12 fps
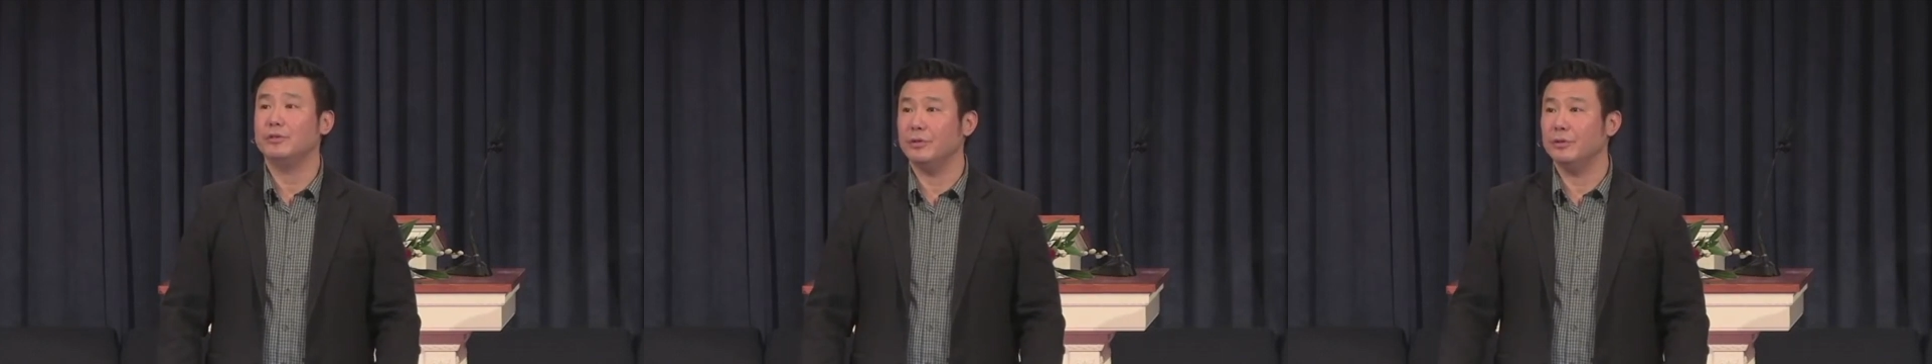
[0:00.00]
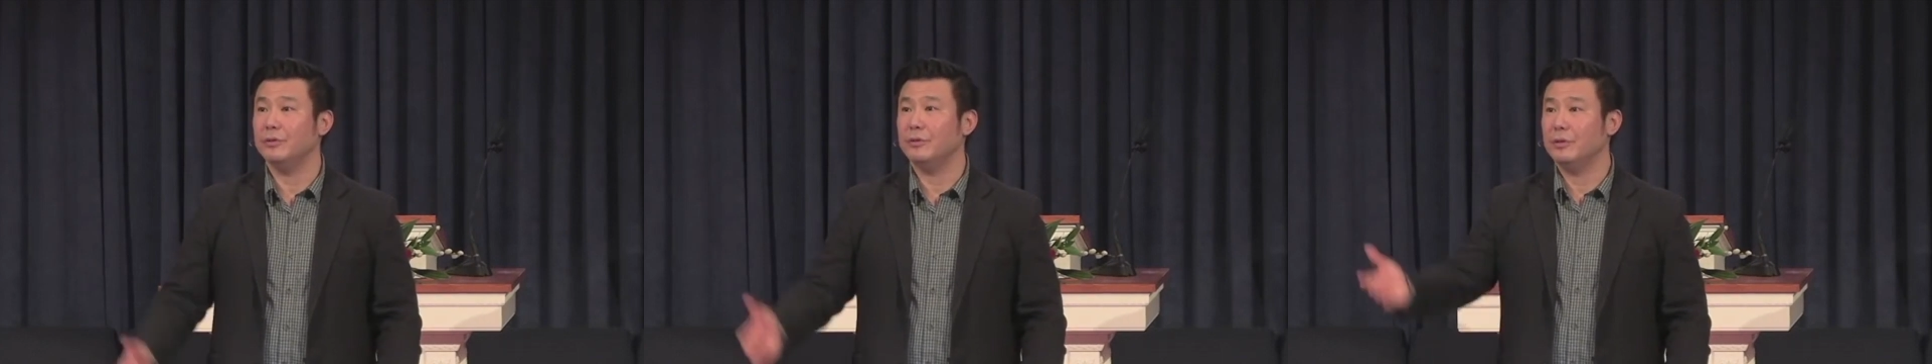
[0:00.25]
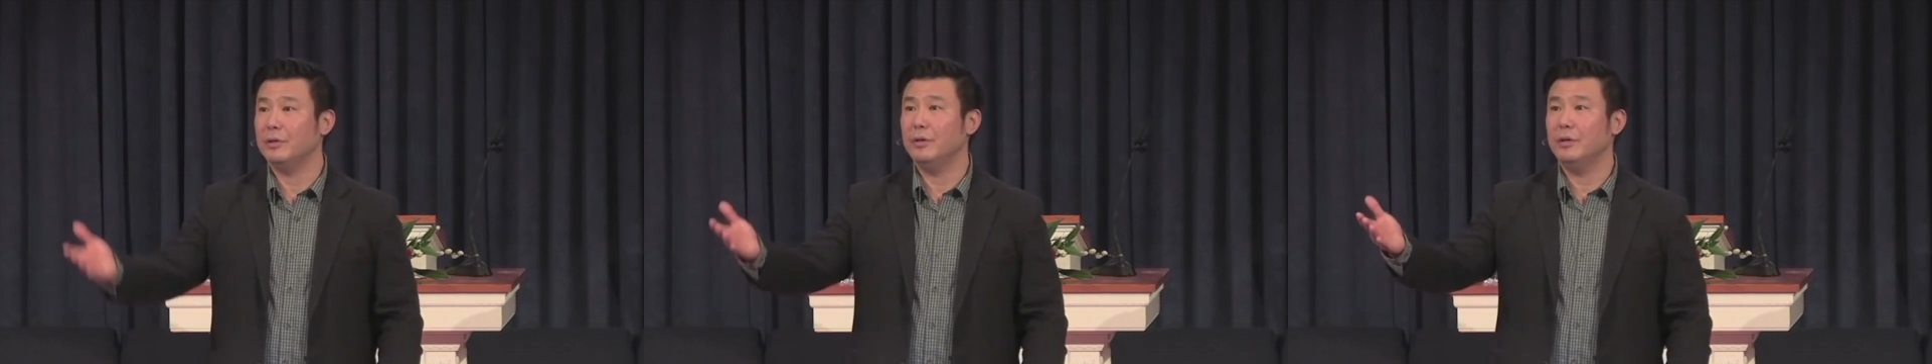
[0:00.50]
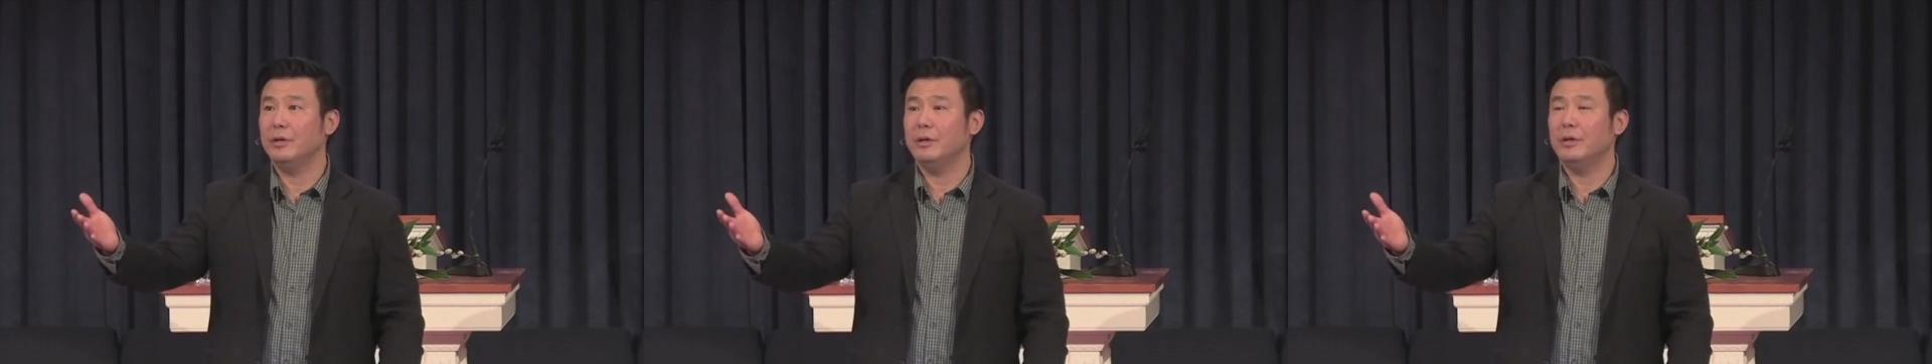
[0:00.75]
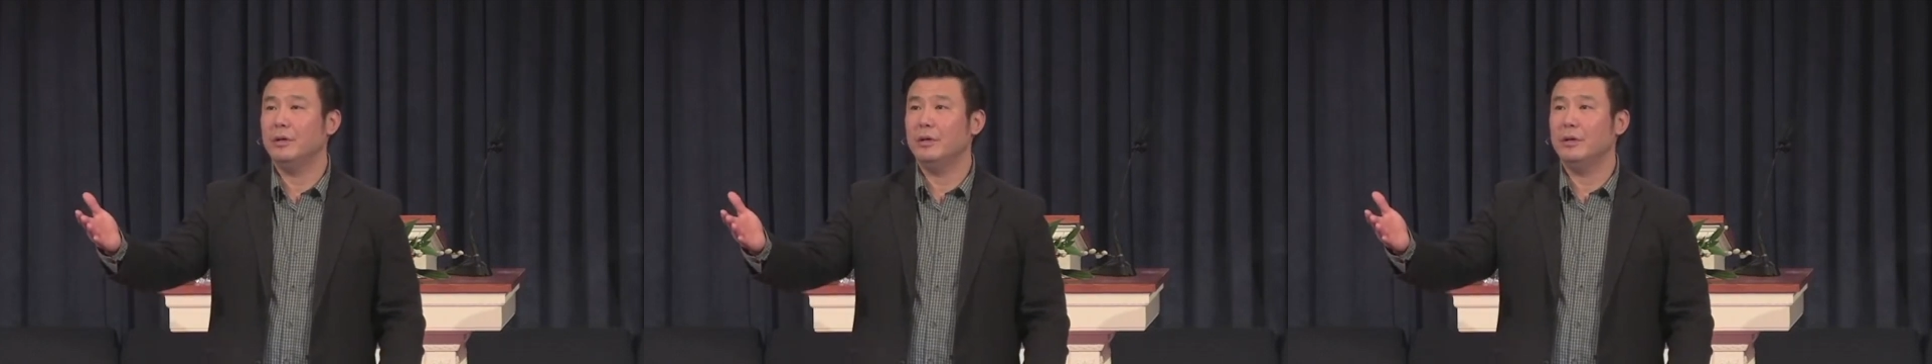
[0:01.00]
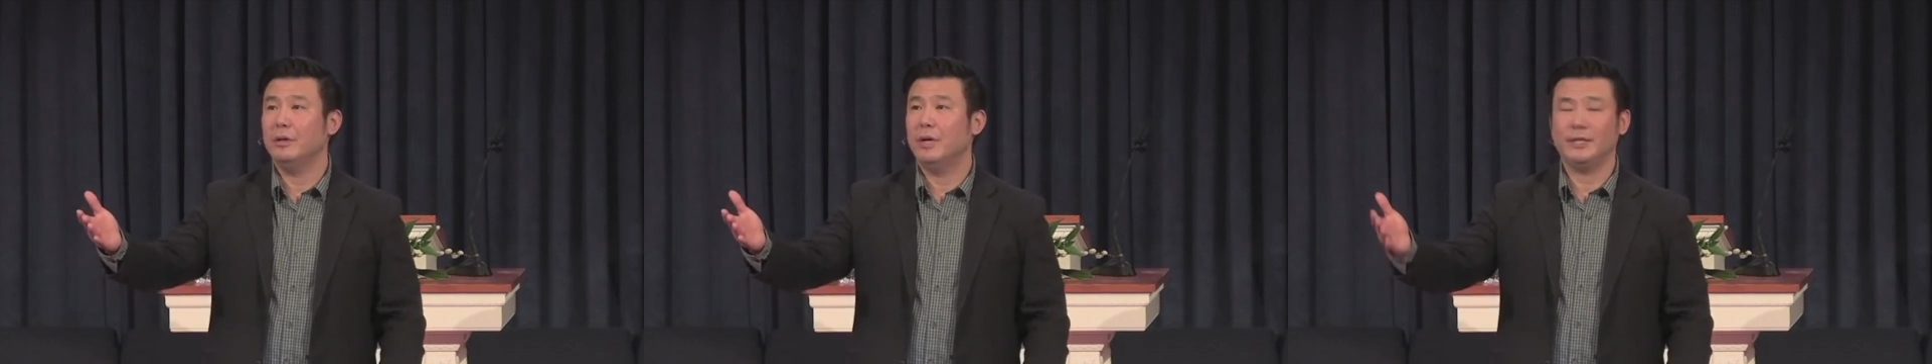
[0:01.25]
to
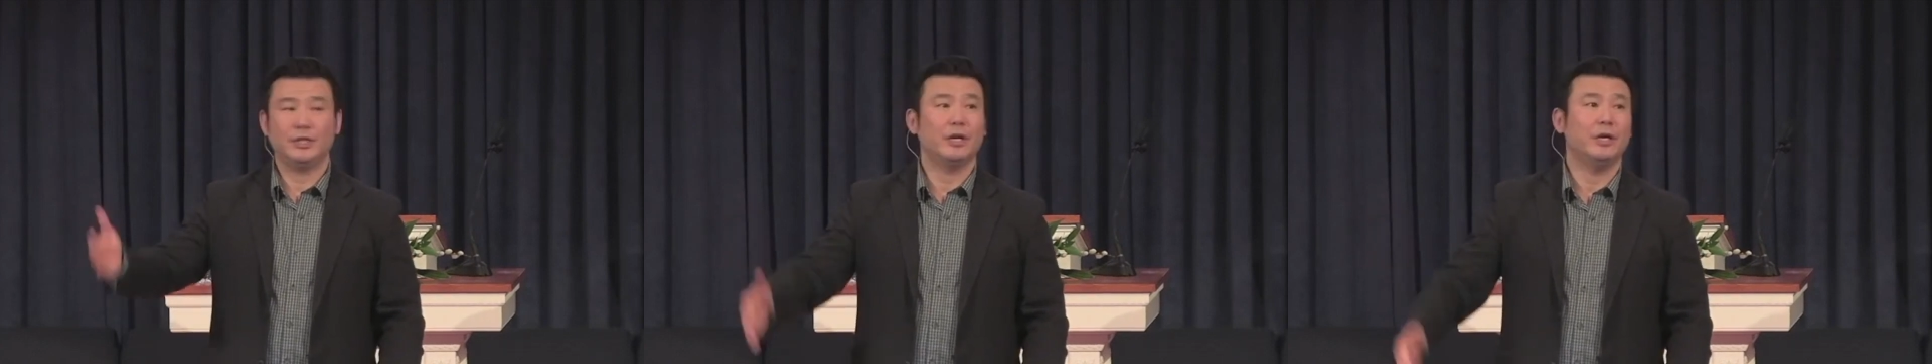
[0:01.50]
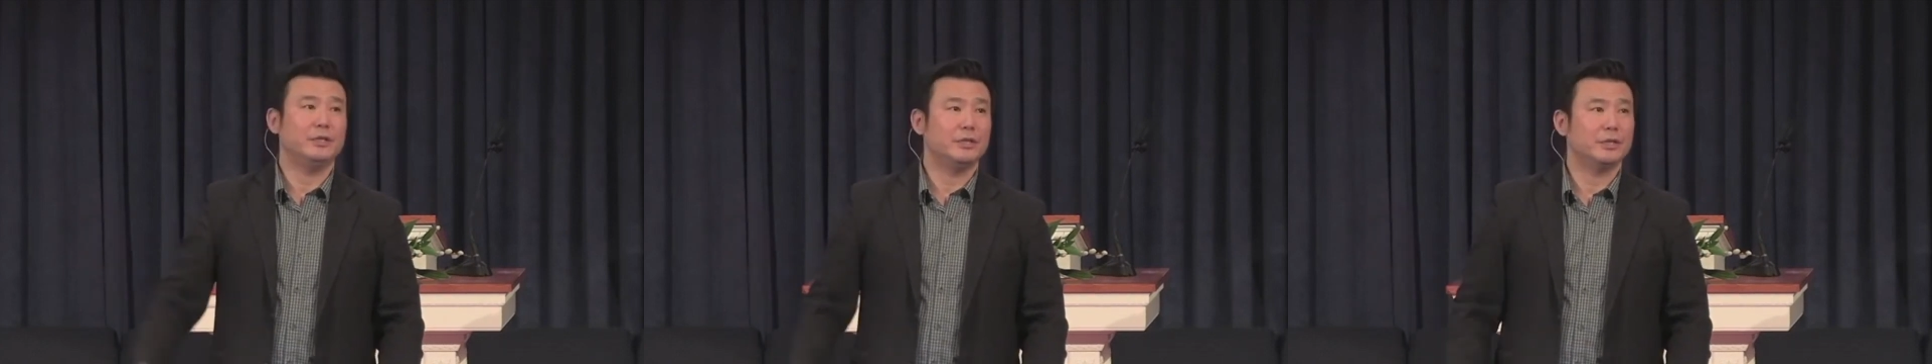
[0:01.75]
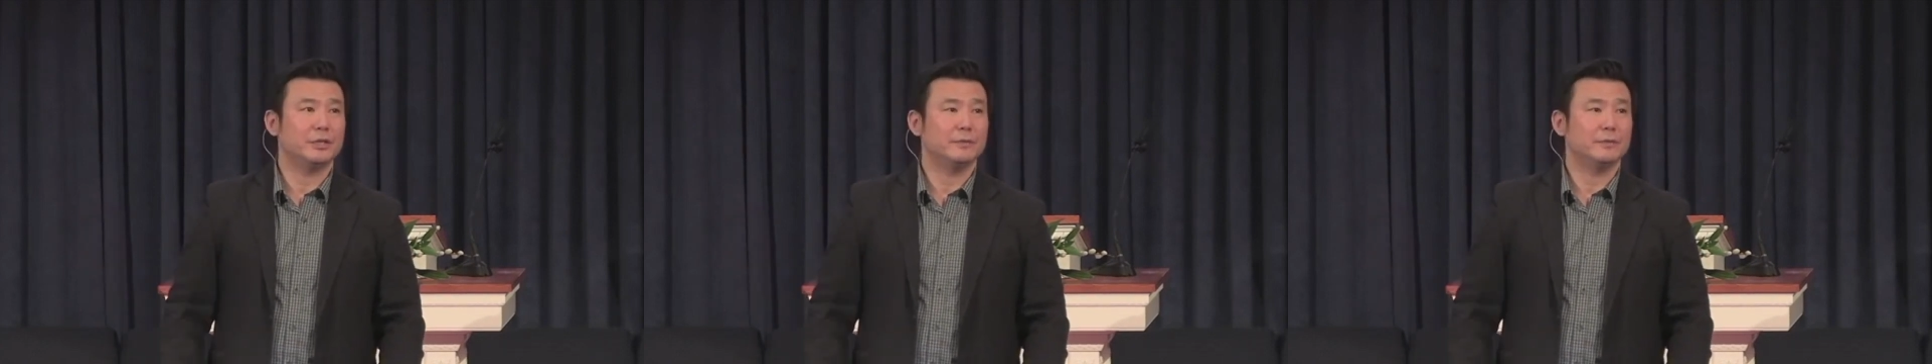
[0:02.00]
a church.